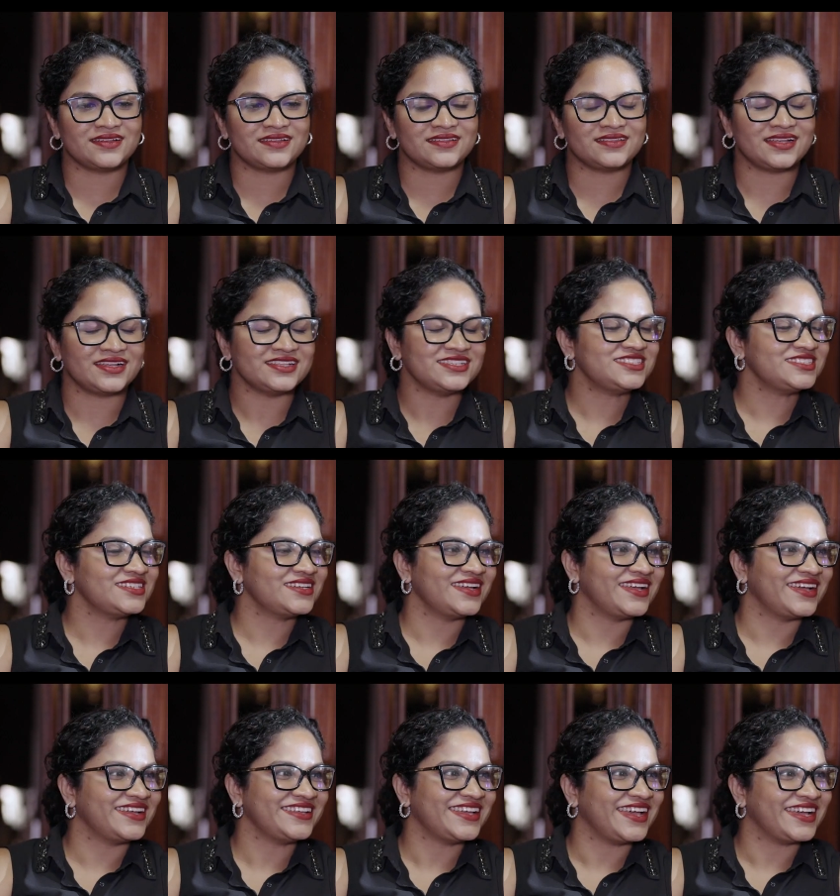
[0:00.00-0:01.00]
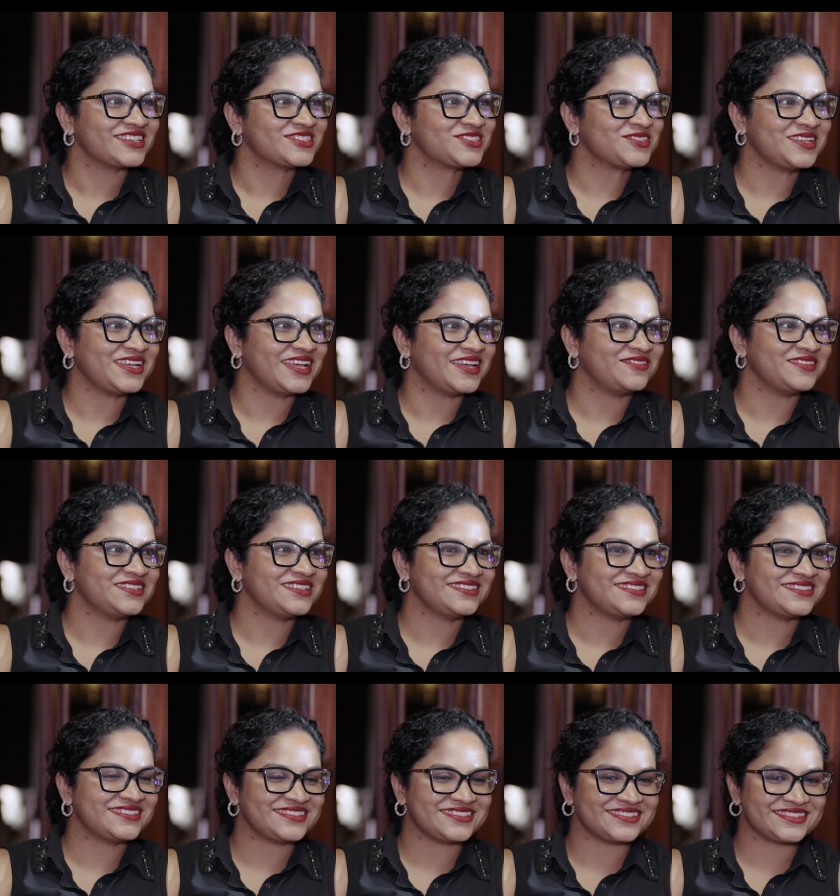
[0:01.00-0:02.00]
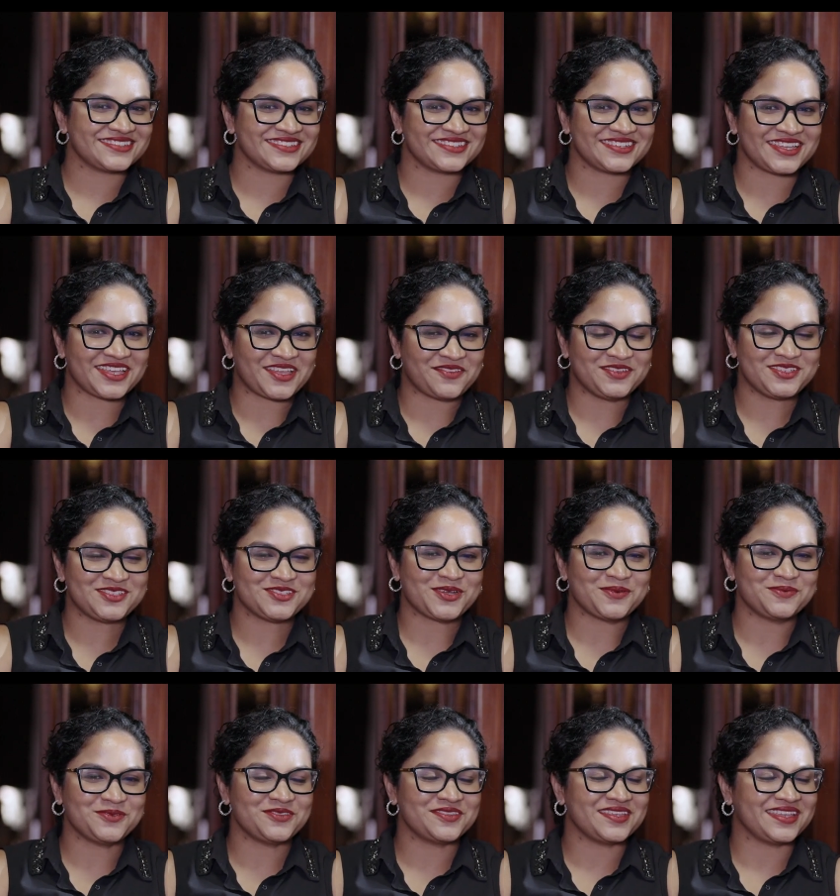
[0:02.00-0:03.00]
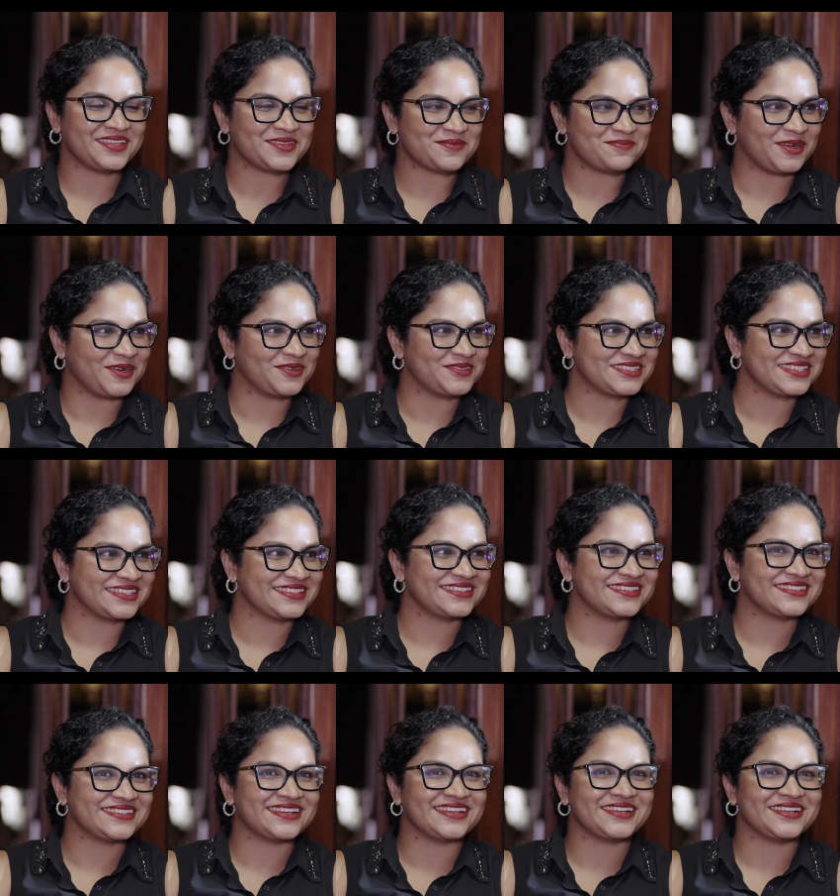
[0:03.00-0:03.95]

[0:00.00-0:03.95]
Nadija, I actually haven't ever stopped to think about it.